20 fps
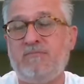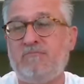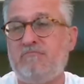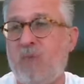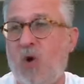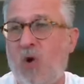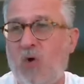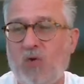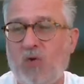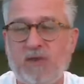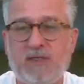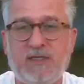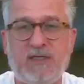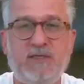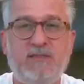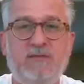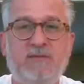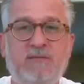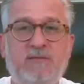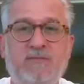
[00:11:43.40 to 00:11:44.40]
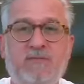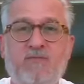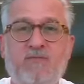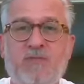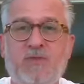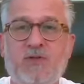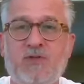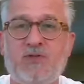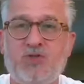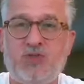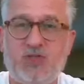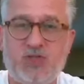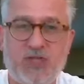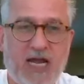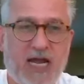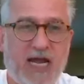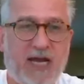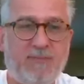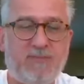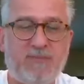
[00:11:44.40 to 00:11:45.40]
molded,
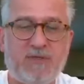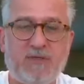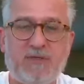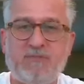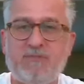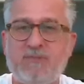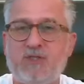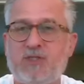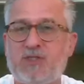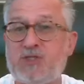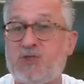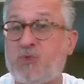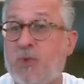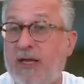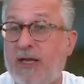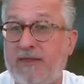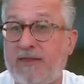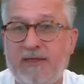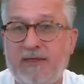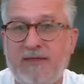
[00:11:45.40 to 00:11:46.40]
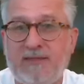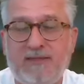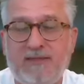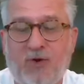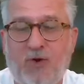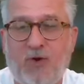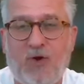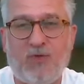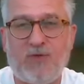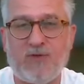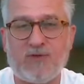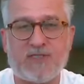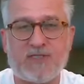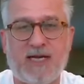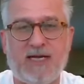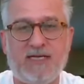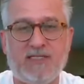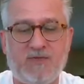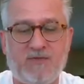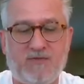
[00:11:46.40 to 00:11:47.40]
shaped, strengthened, all those
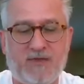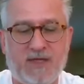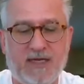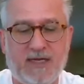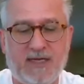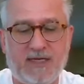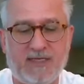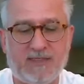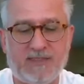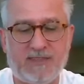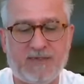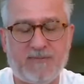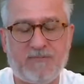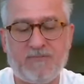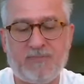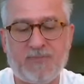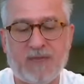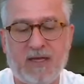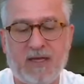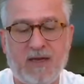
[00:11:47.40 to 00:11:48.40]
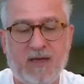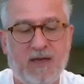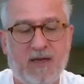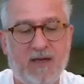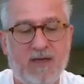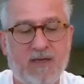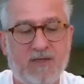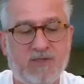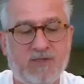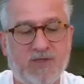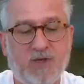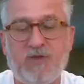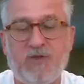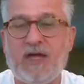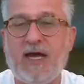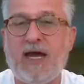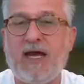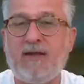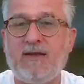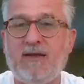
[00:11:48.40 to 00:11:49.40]
kinds of things, so
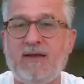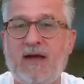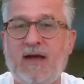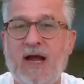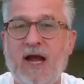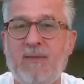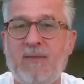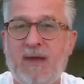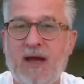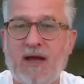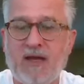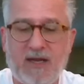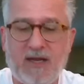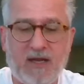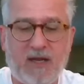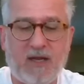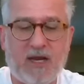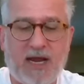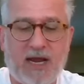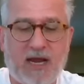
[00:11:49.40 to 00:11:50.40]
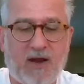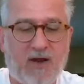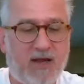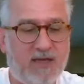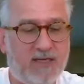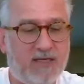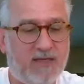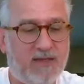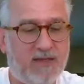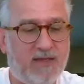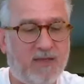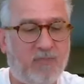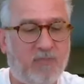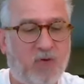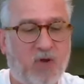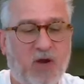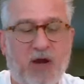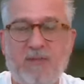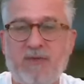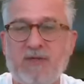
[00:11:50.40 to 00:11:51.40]
that I might inherit the
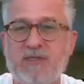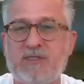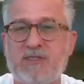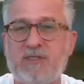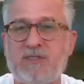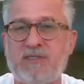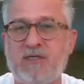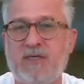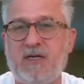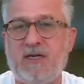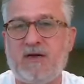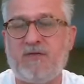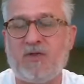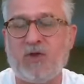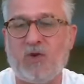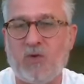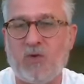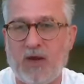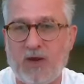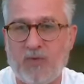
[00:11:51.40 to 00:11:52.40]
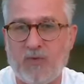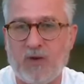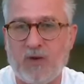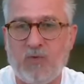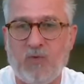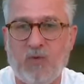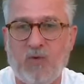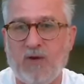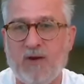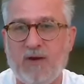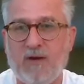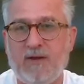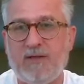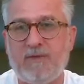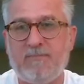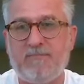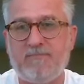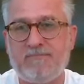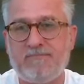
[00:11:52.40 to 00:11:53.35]
promise of the great reward.